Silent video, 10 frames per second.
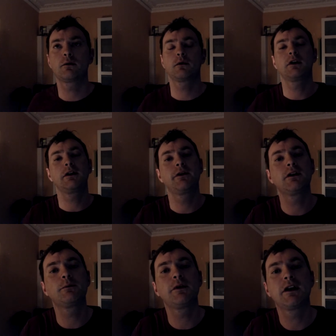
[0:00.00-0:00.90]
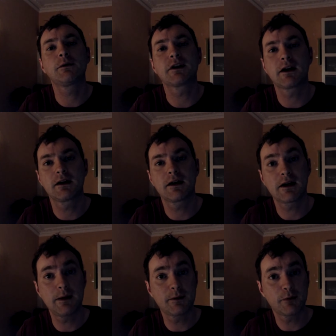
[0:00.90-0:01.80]
if he had been able to kind of like
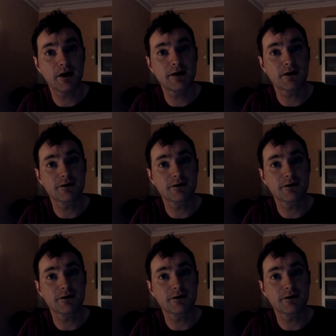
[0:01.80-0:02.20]
keep the players on